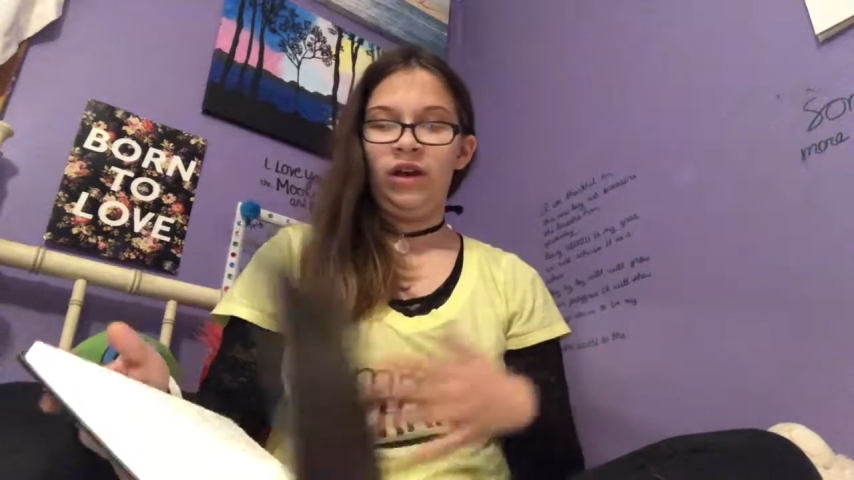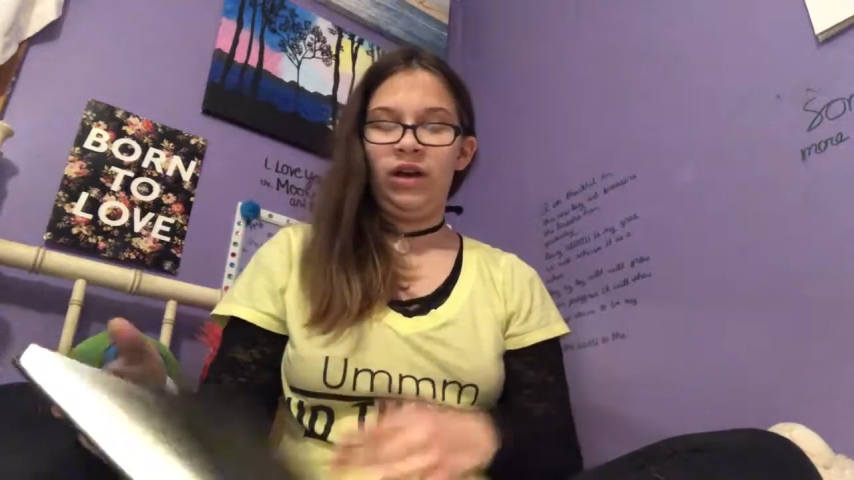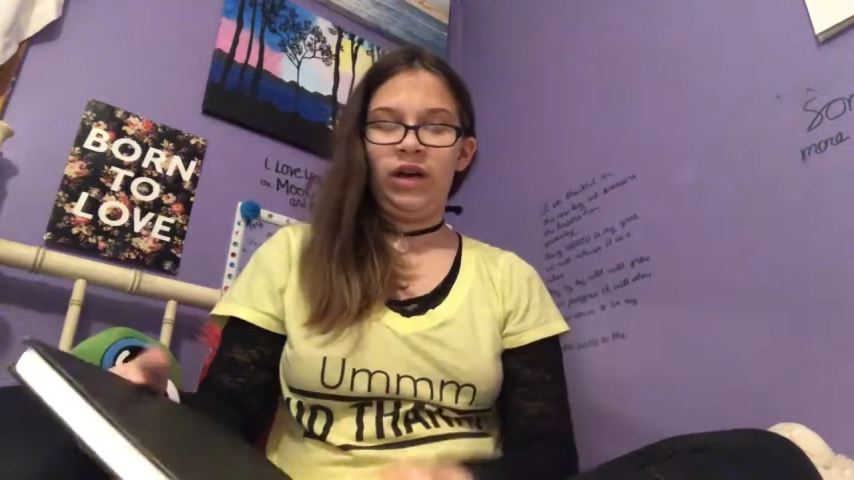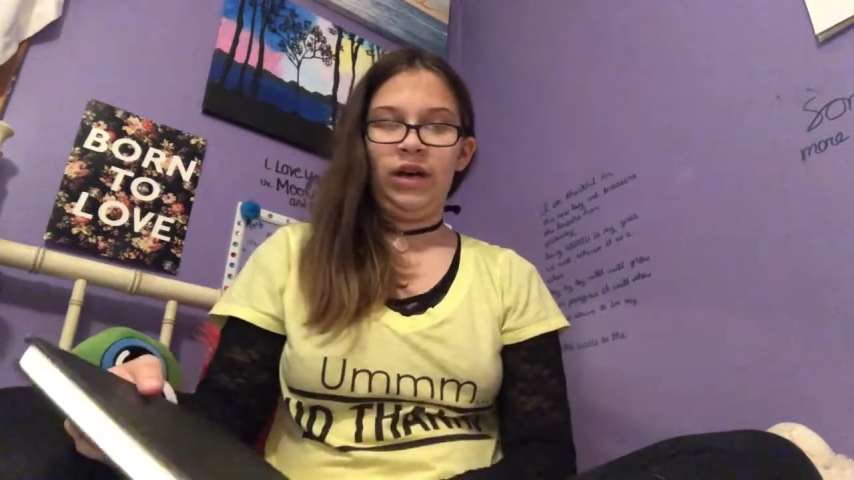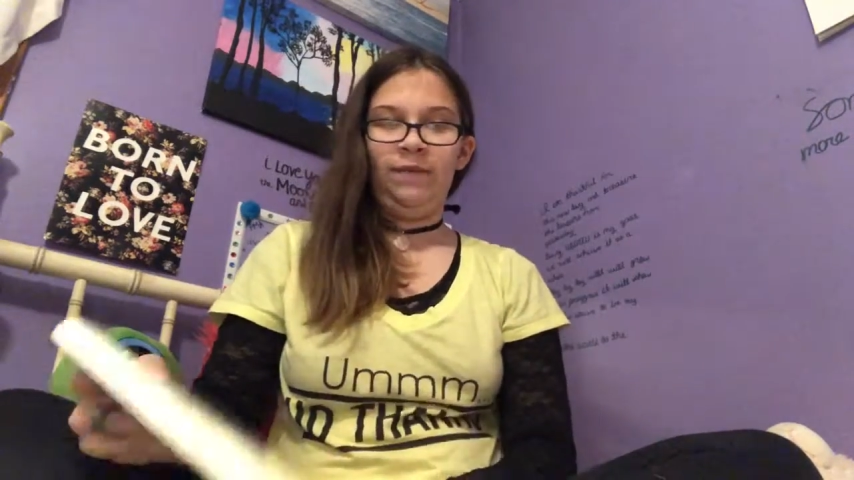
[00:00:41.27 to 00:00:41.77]

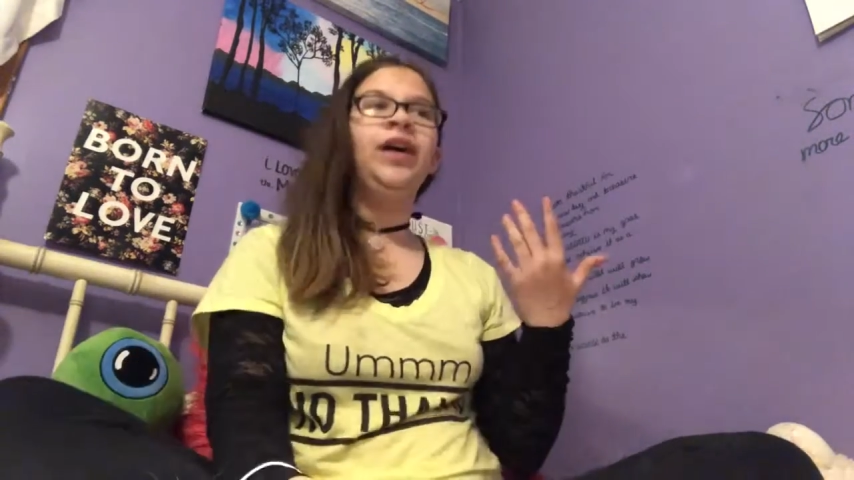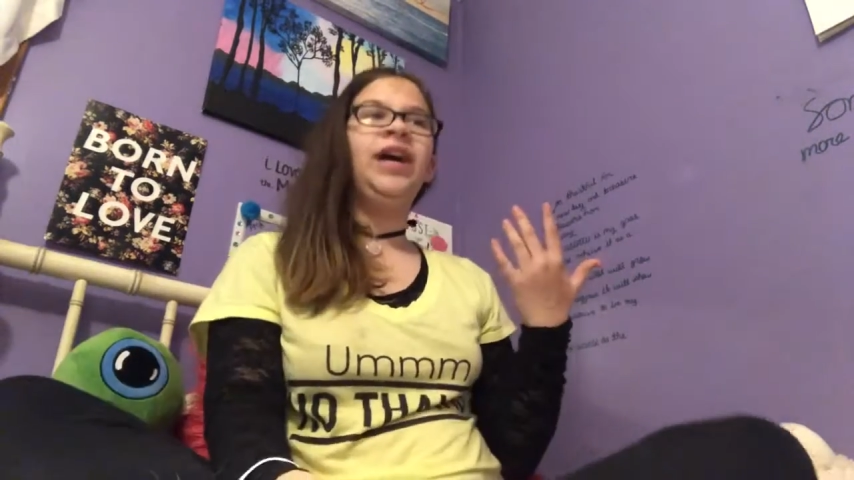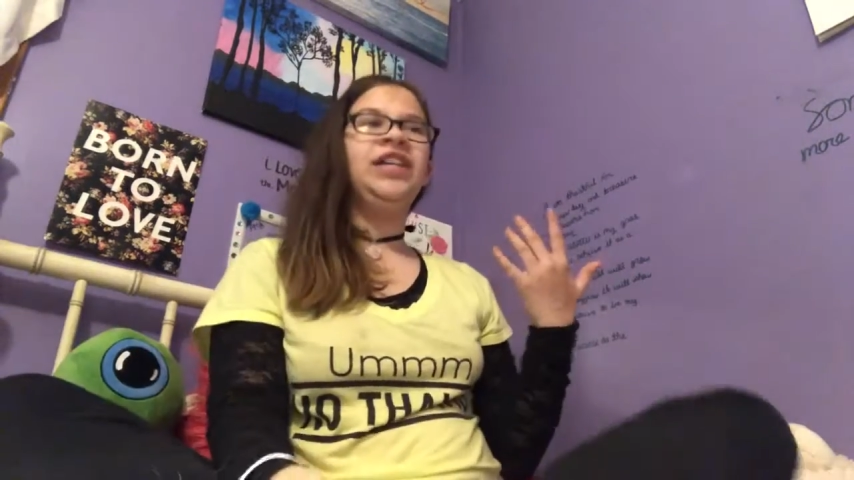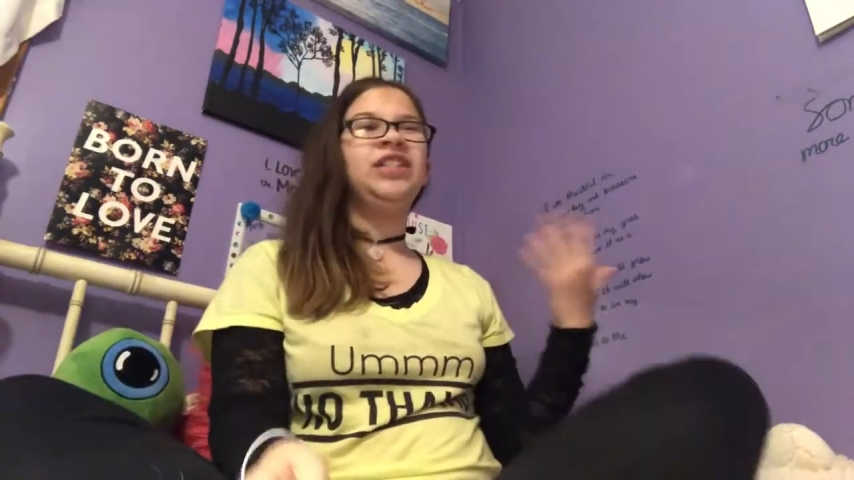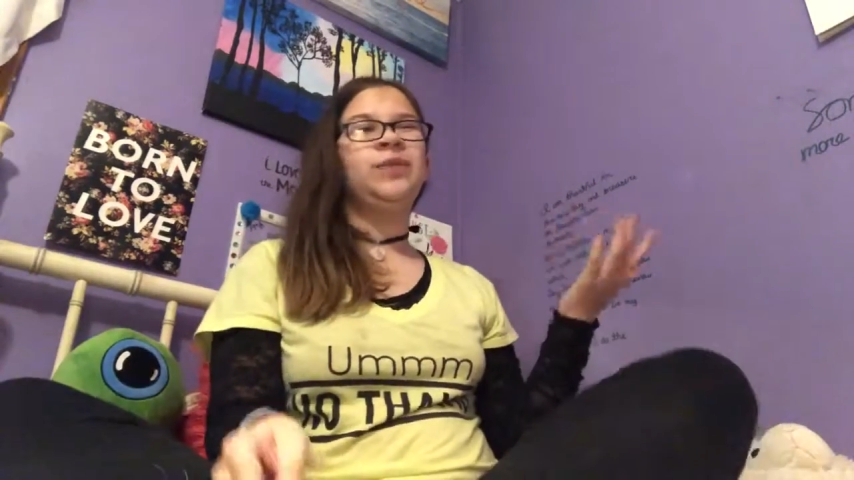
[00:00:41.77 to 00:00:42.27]

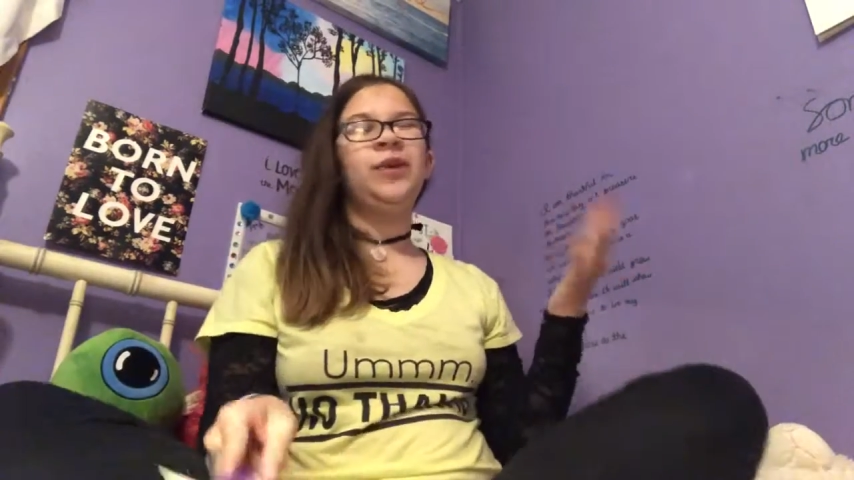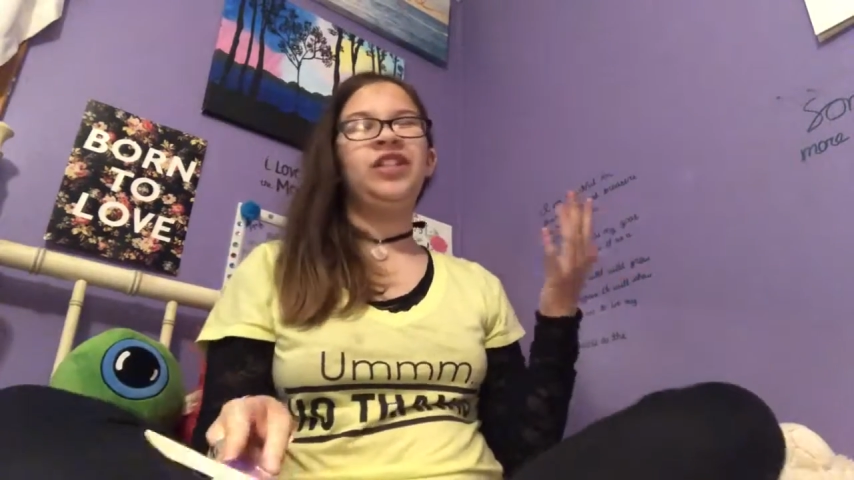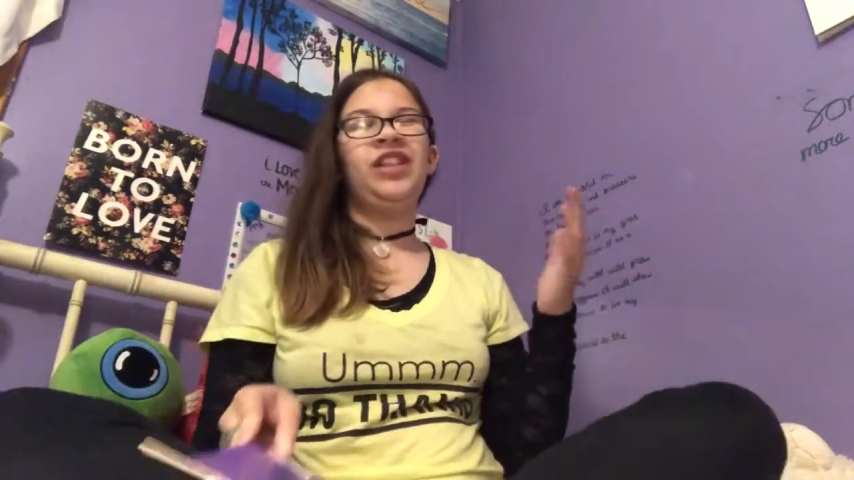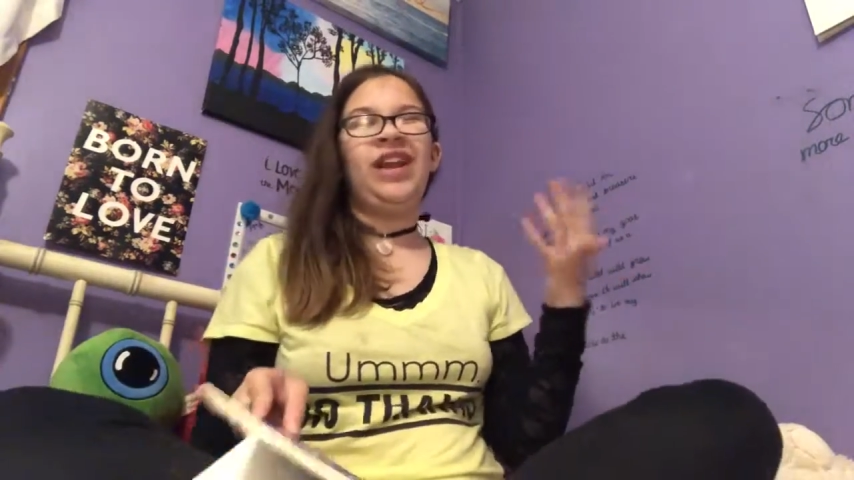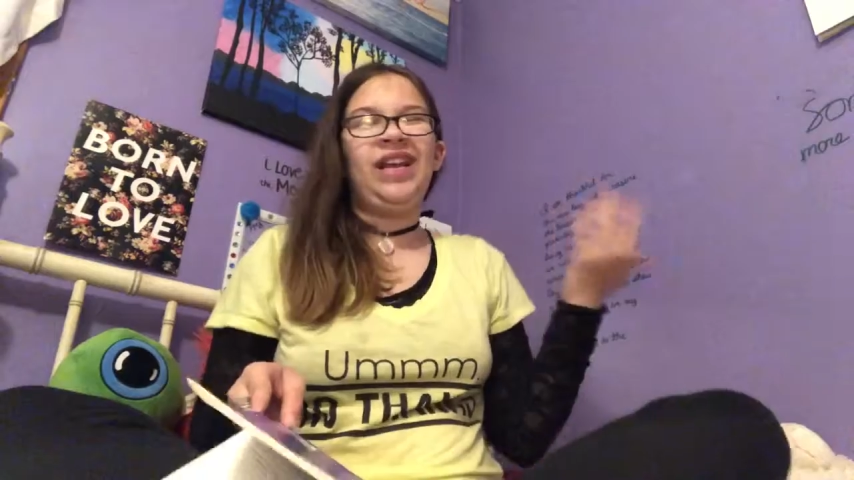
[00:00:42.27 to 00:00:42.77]
But I just
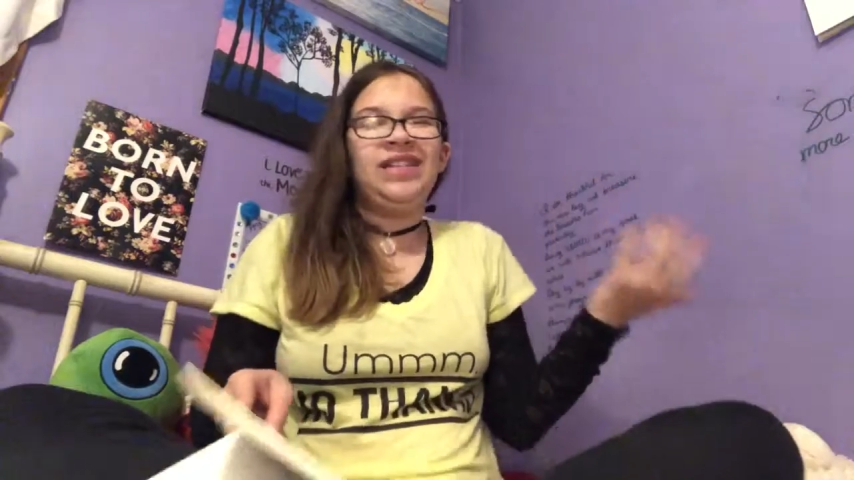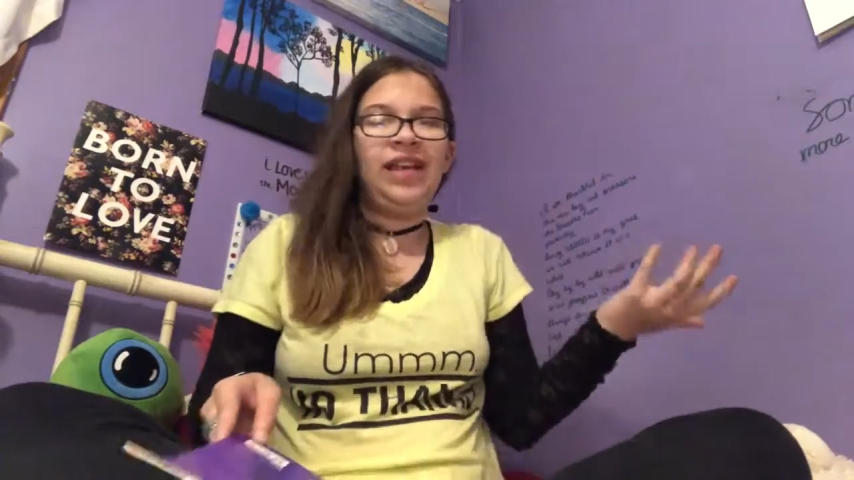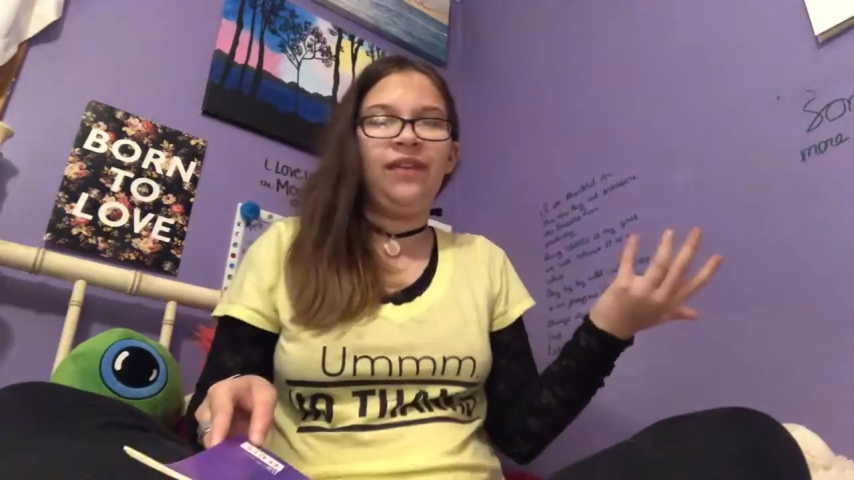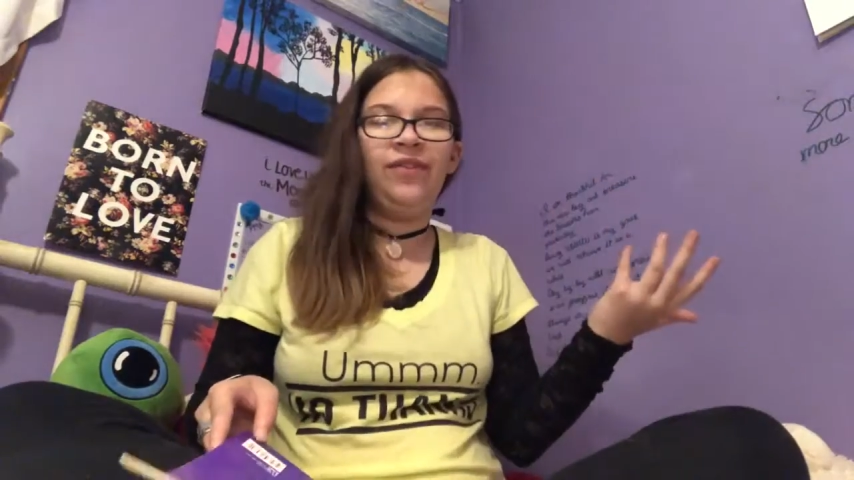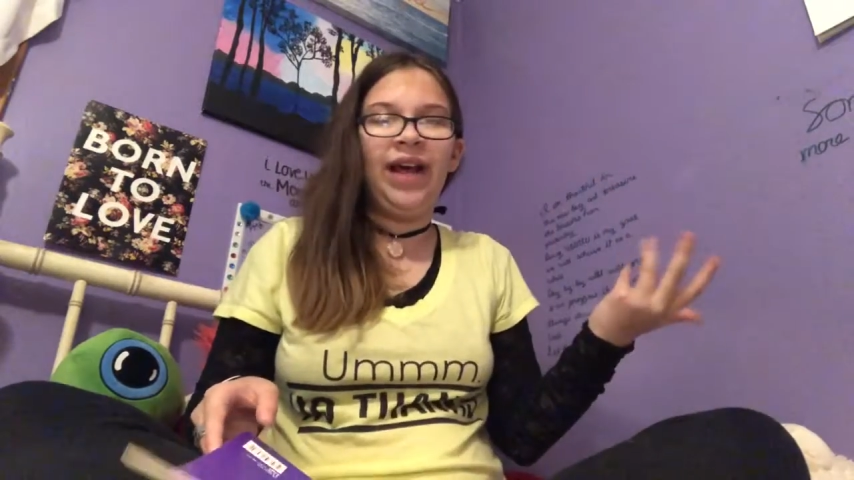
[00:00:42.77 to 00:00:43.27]
wish that I
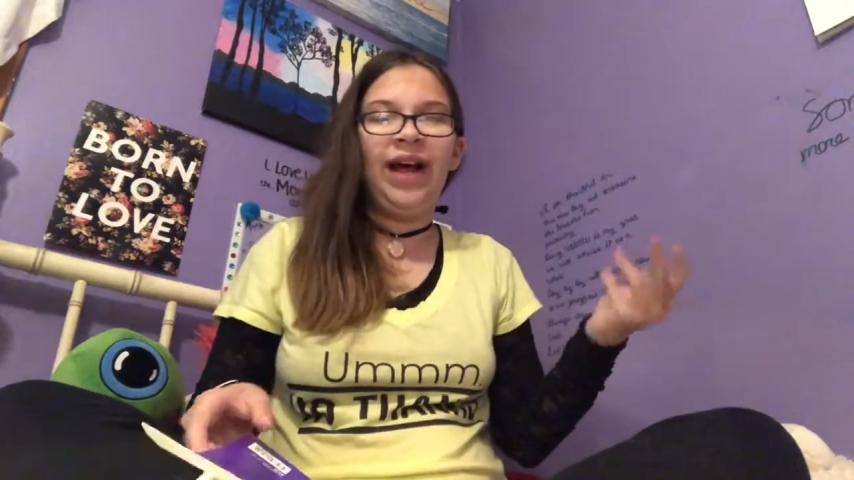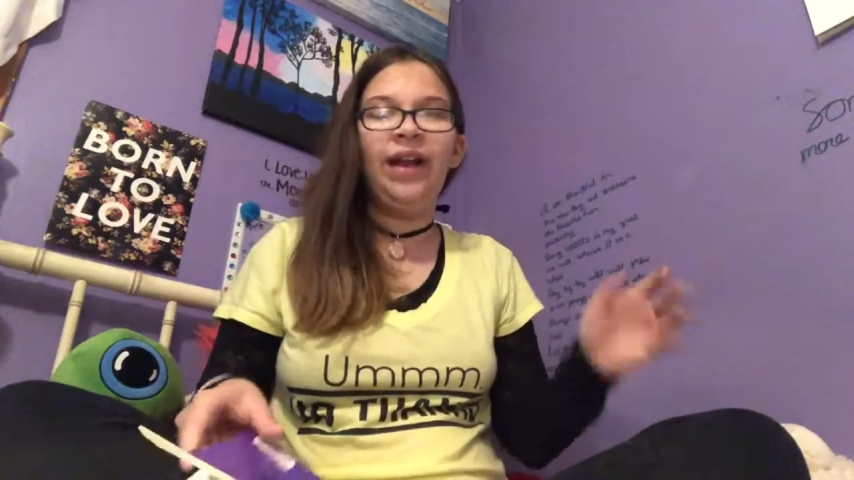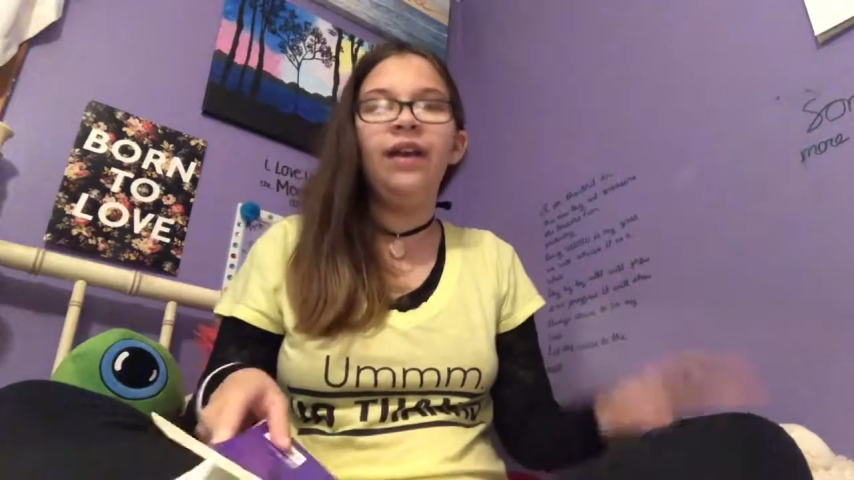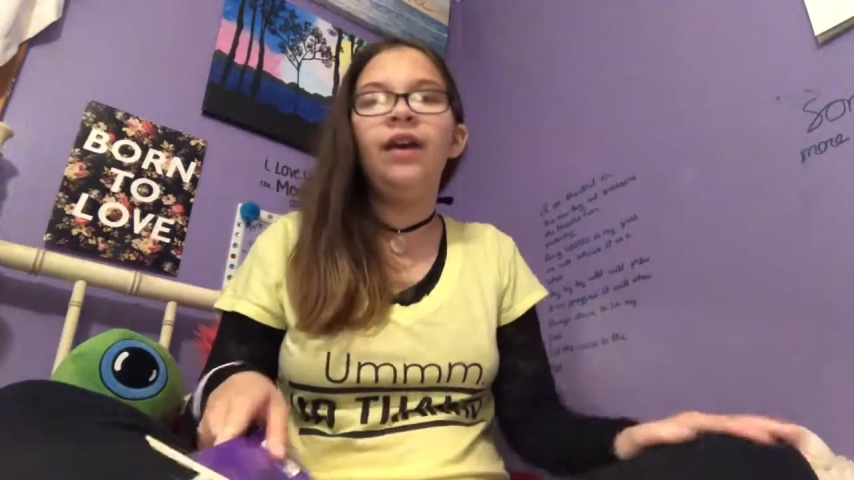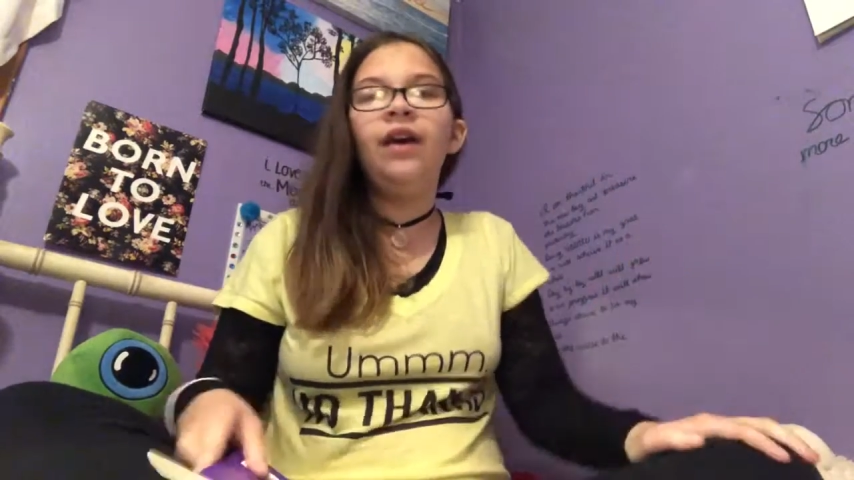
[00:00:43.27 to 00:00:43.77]
saved that.